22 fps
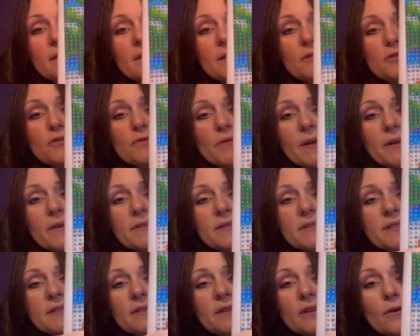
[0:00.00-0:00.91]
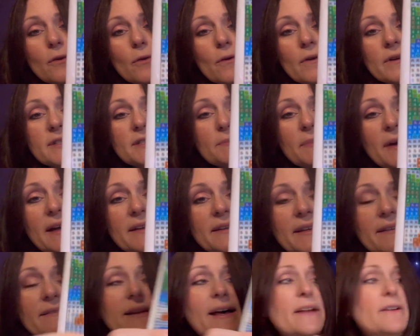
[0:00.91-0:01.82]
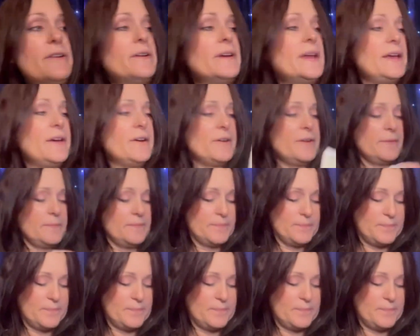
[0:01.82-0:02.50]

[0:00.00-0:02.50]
drills to the corresponding letter here.